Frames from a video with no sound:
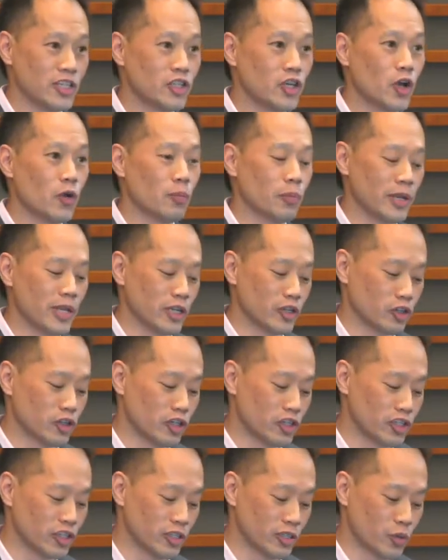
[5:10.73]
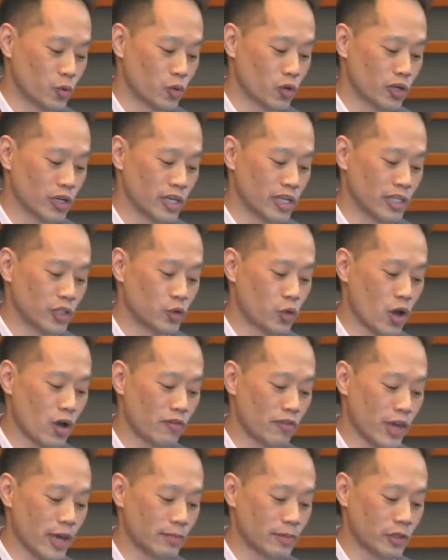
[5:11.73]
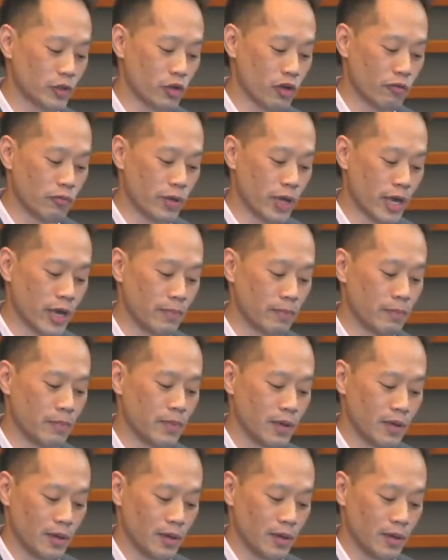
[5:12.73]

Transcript: no pediatrician working 12 a.m. to 12 p.m.